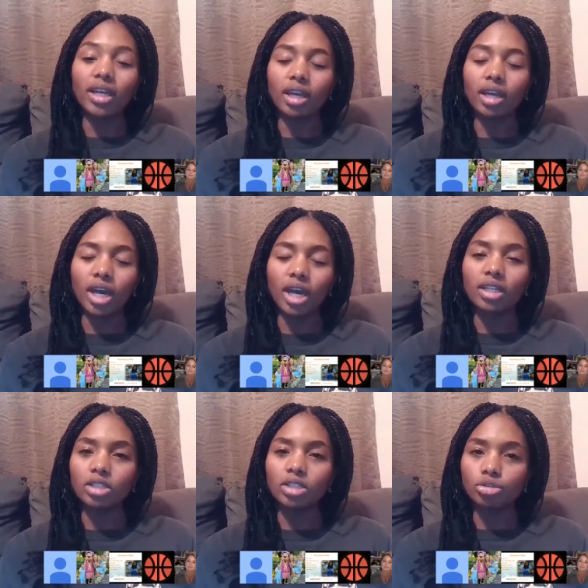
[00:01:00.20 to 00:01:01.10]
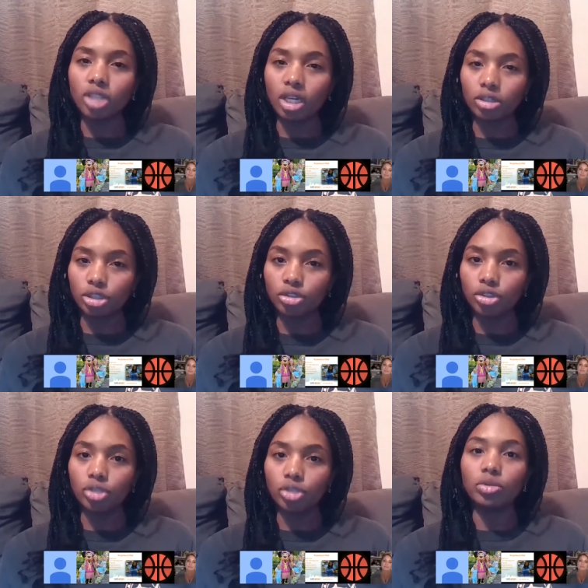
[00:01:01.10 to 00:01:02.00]
of got an introduction
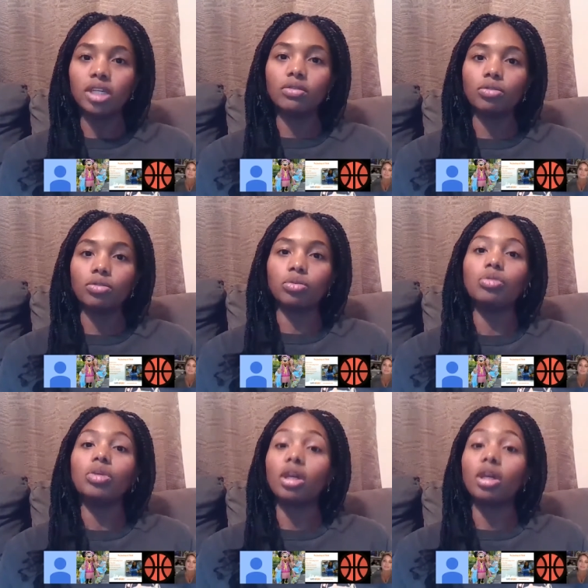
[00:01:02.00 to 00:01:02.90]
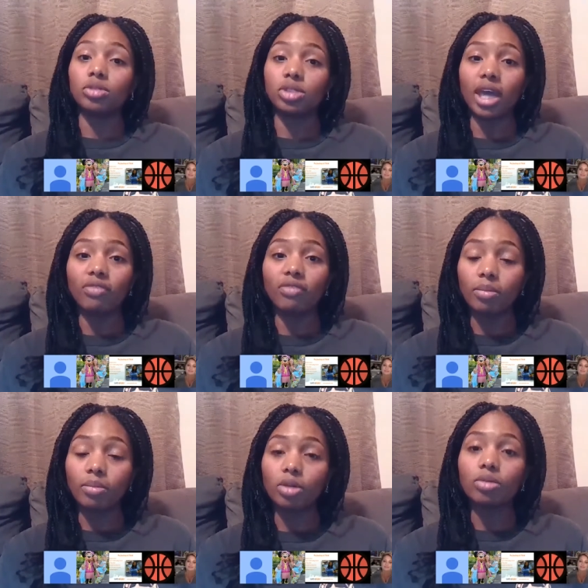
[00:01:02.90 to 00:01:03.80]
to it through another staff member who had